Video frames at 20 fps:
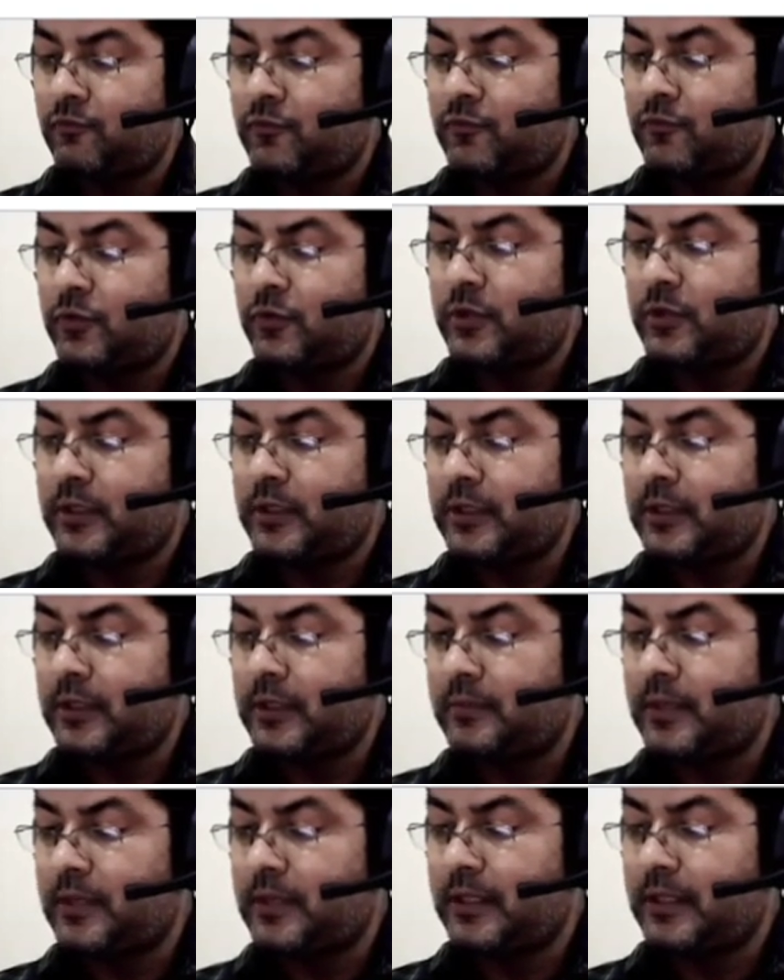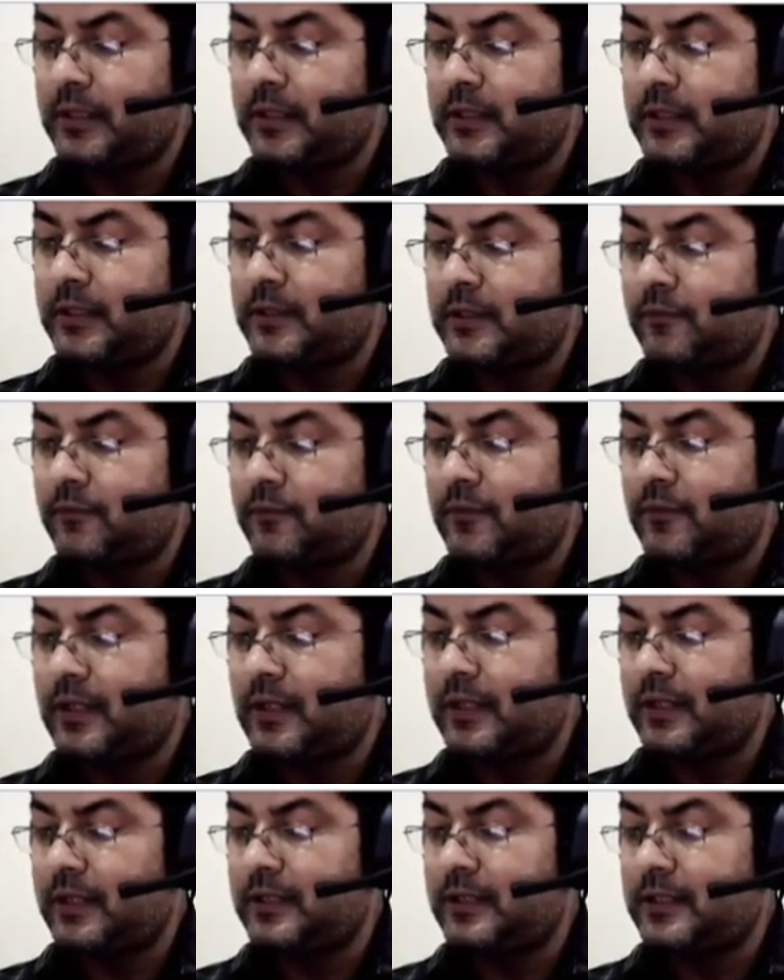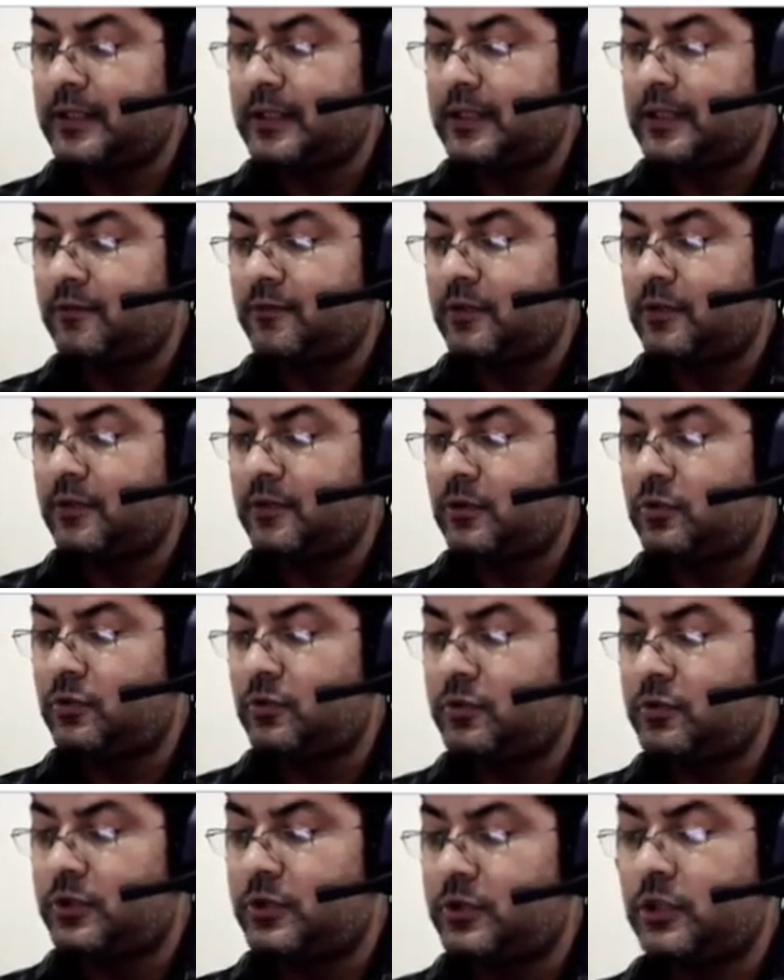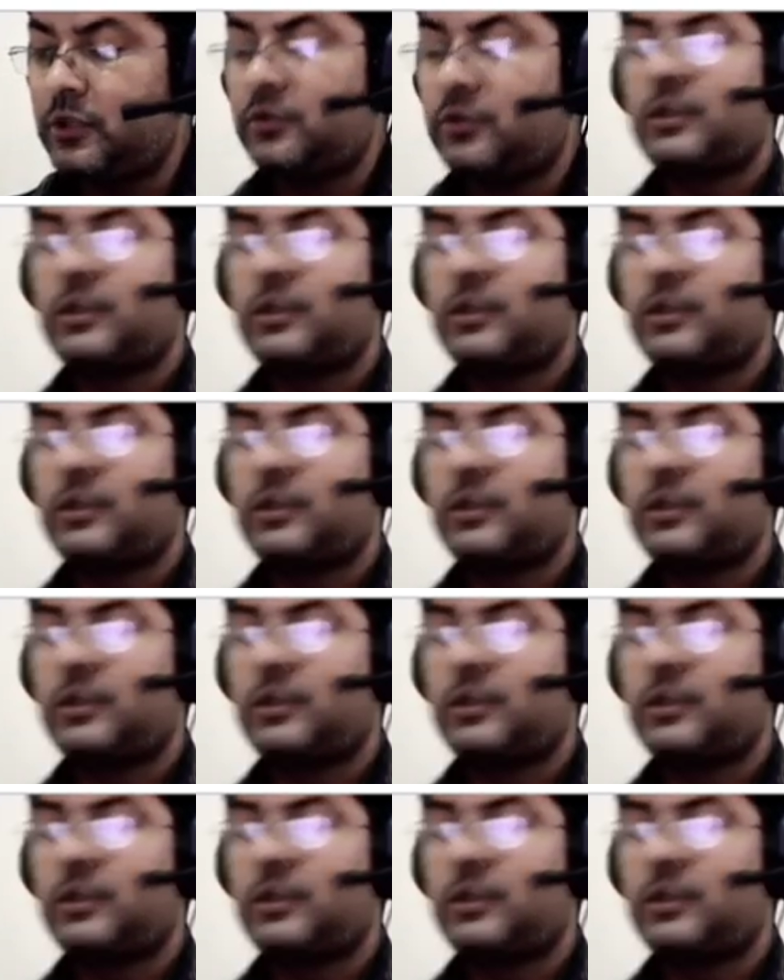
4k minus 5 is equal to 0.